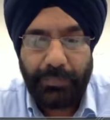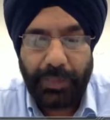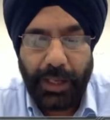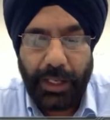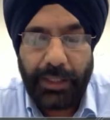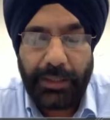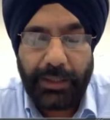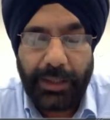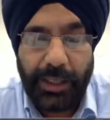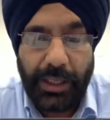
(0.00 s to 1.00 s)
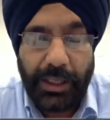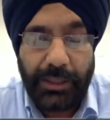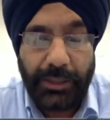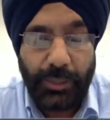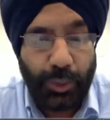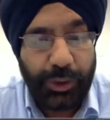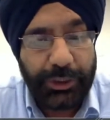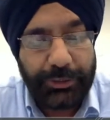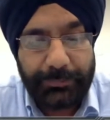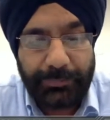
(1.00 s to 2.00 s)
And the
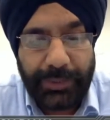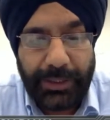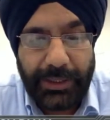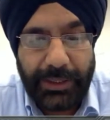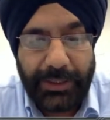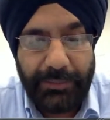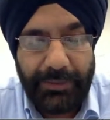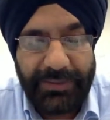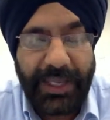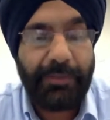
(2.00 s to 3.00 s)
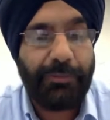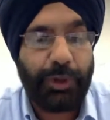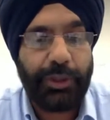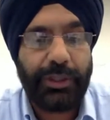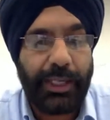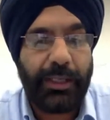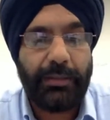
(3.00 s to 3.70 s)
water, we say water